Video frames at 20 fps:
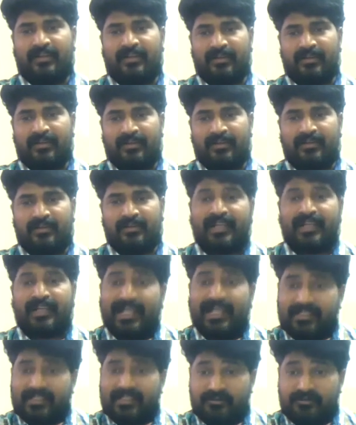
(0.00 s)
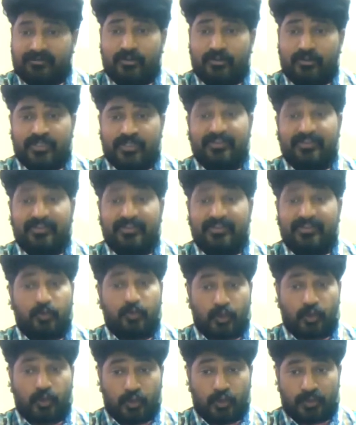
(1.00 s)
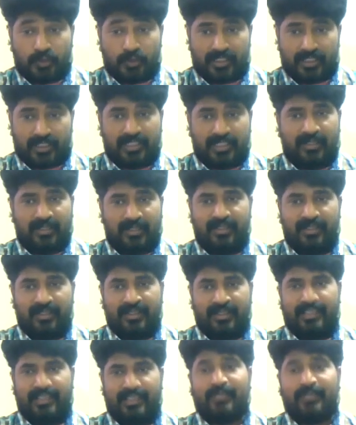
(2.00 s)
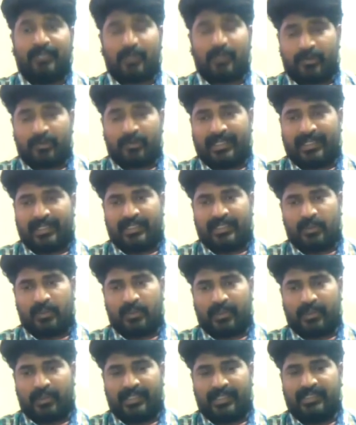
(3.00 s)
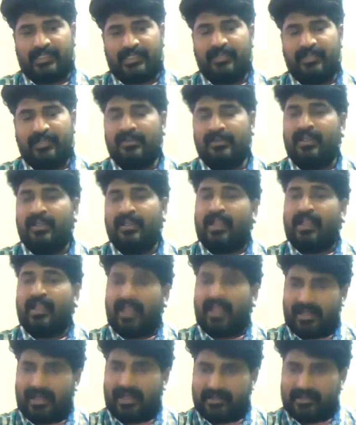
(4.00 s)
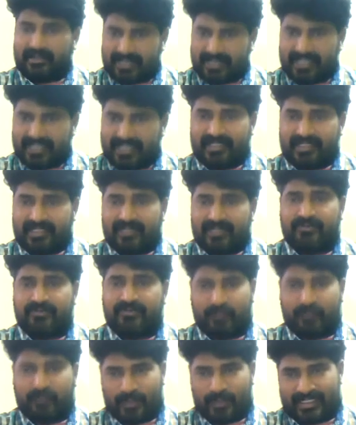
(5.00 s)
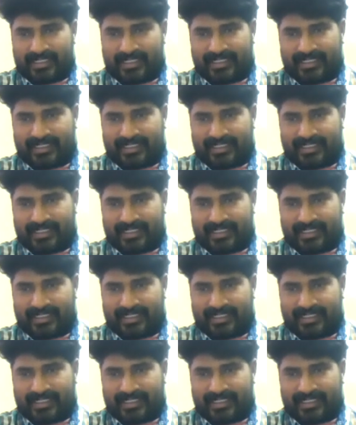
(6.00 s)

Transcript: the kind of words which you choose in your creative writing and sentence fluency.